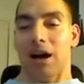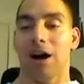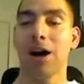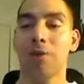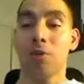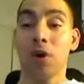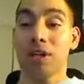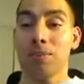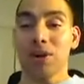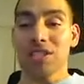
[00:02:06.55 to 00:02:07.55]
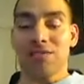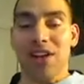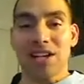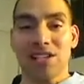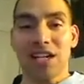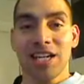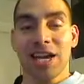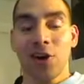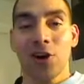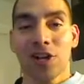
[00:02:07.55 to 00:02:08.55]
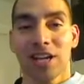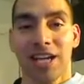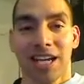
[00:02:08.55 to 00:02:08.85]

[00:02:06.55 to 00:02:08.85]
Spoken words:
Won in impressive fashion. He did get hurt.